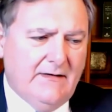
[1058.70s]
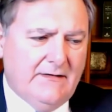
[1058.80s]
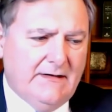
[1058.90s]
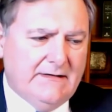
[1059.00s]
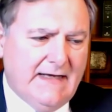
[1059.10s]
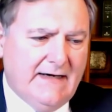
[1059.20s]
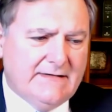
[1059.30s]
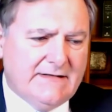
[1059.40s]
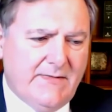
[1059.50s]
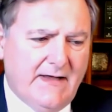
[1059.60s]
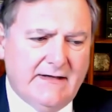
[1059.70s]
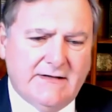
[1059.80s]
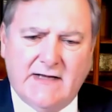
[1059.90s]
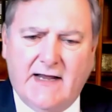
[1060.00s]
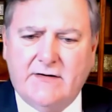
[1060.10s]
the tenancy by the
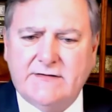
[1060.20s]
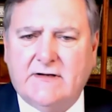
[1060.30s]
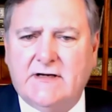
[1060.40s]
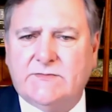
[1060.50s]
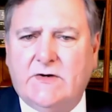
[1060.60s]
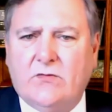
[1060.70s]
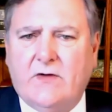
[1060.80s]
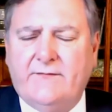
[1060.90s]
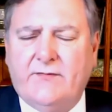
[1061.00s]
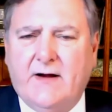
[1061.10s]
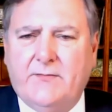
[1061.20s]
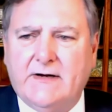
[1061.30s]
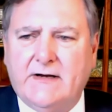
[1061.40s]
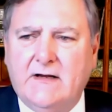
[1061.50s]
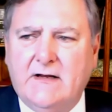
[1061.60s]
entireties, the husband and wife
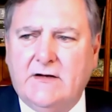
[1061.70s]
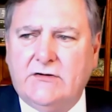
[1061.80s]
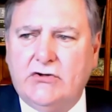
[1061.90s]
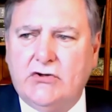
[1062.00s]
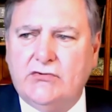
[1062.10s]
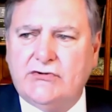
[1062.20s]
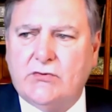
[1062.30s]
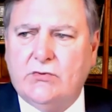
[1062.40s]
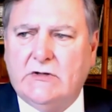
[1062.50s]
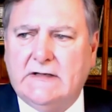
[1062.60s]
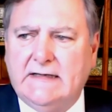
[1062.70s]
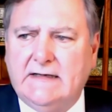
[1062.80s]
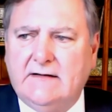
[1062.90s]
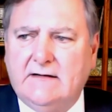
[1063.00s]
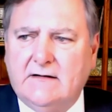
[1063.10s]
property, you
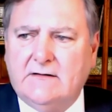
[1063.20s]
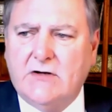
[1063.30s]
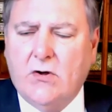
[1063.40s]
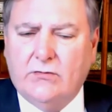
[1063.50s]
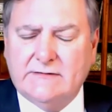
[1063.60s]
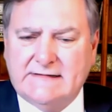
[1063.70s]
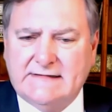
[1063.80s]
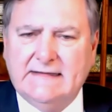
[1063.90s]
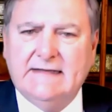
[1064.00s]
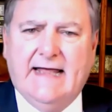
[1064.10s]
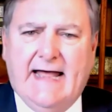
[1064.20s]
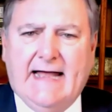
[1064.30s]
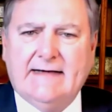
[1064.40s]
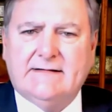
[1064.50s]
usually don't see that.